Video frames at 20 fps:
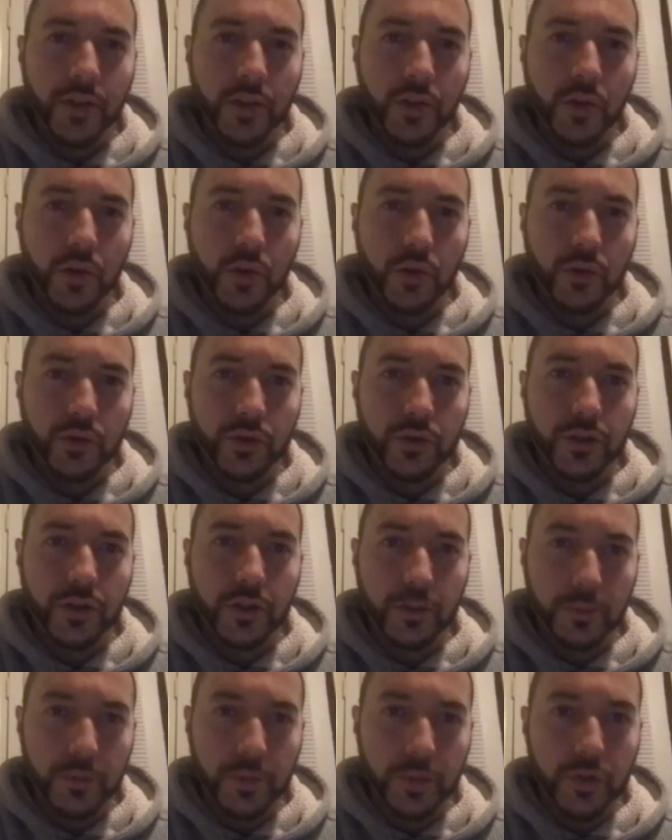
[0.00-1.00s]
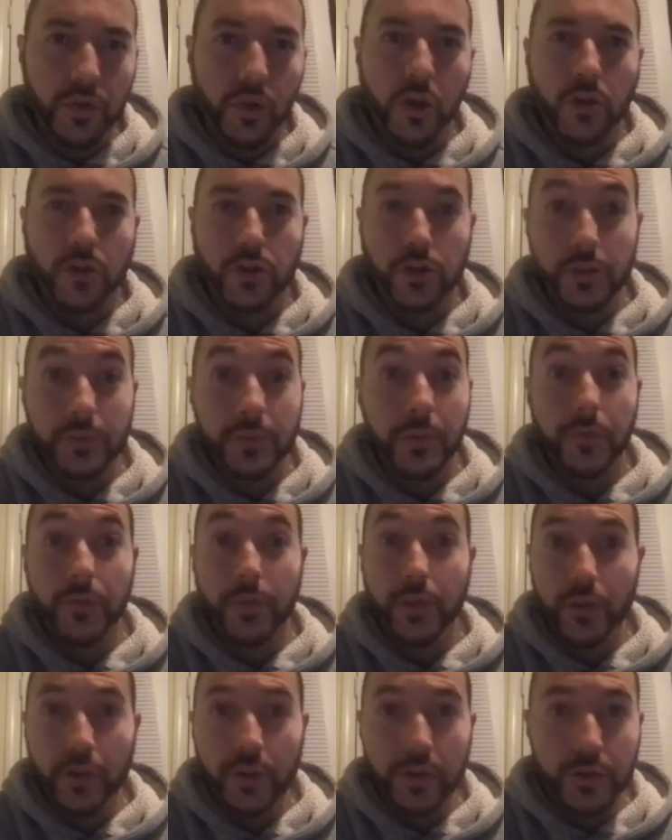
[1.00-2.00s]
the culture is going to be strong just for
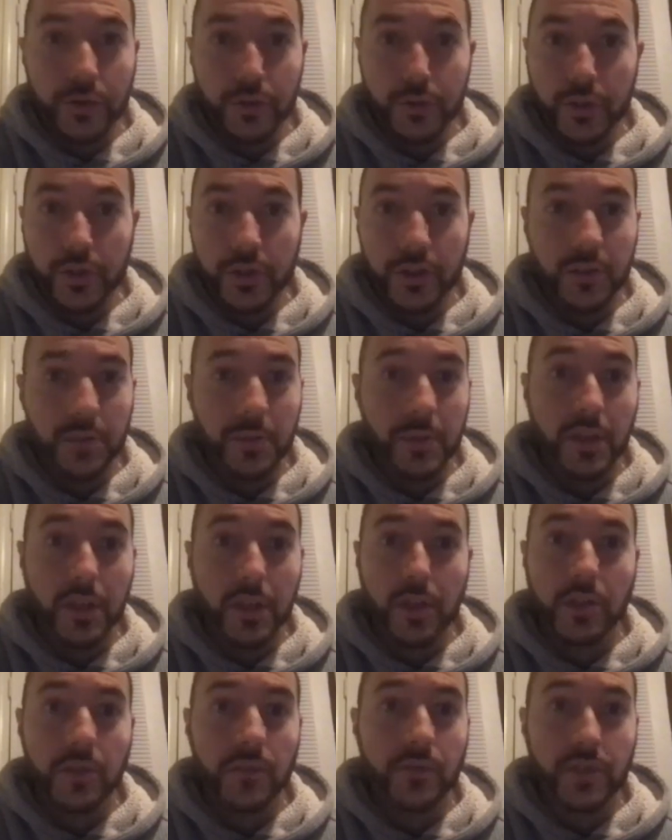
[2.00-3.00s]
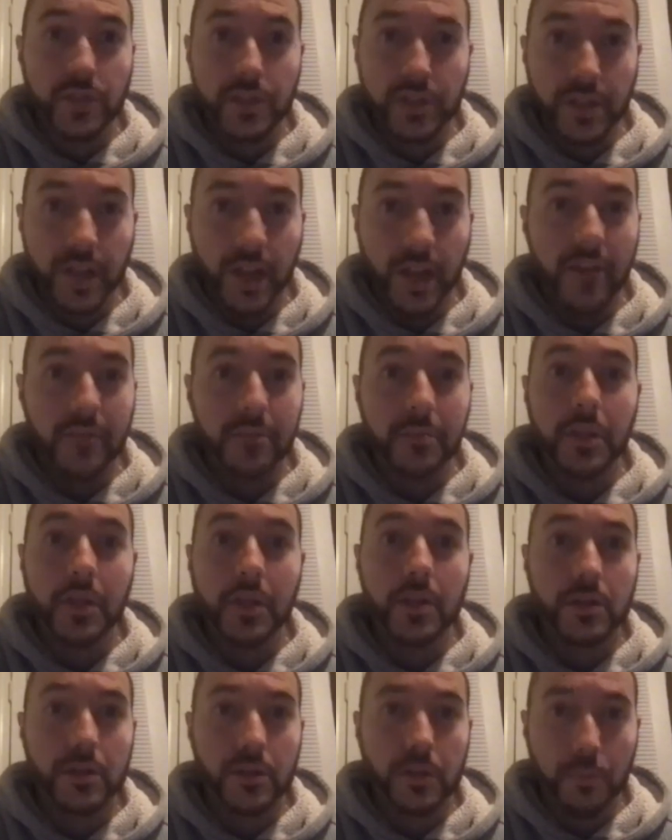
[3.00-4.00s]
various reasons, because of the staff,
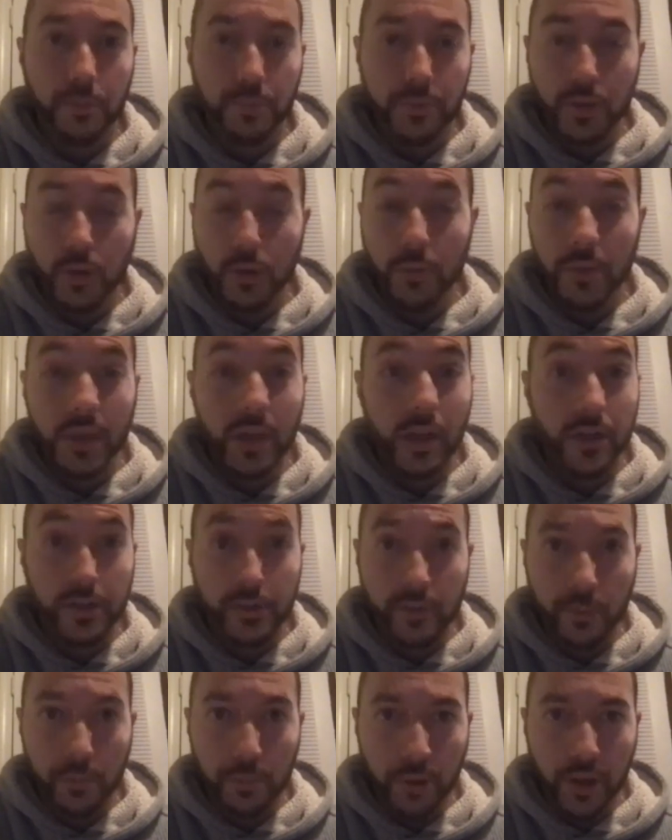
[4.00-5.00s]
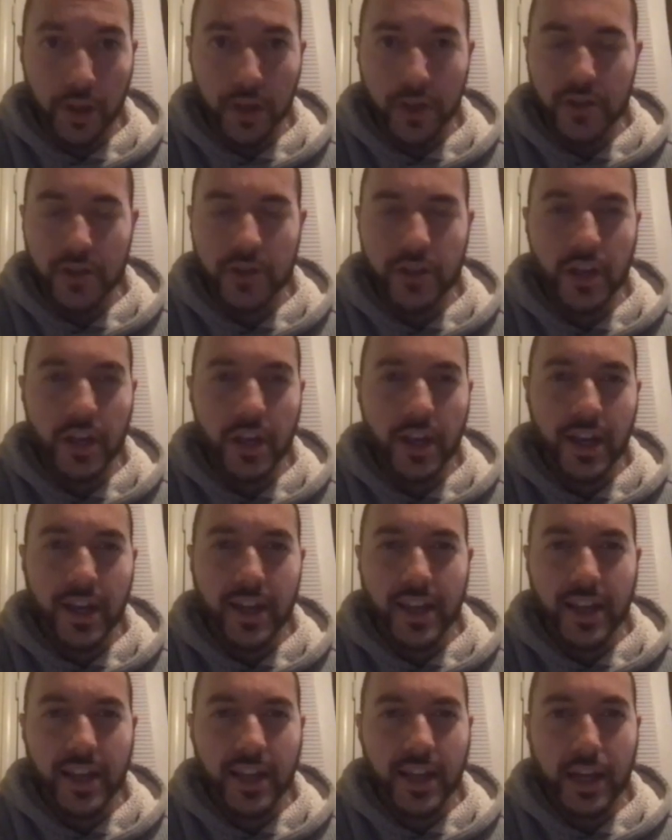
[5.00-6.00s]
because of the, you know, because of the players.
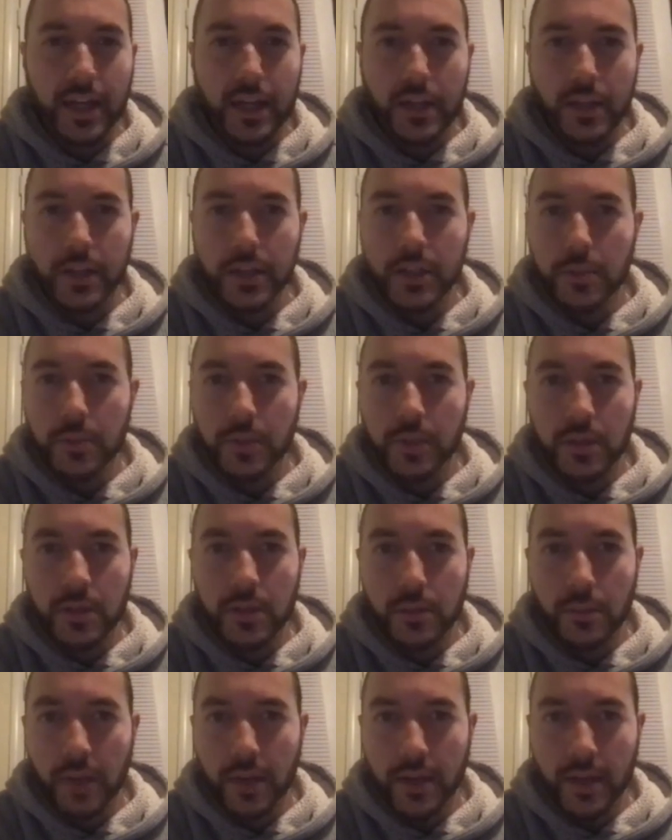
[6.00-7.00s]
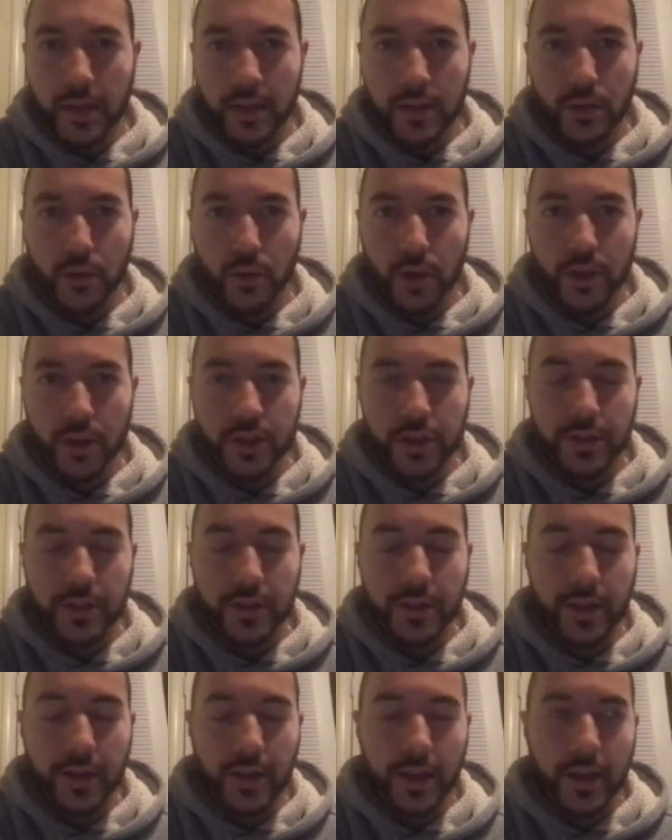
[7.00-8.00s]
And that kind of leads me into my next question.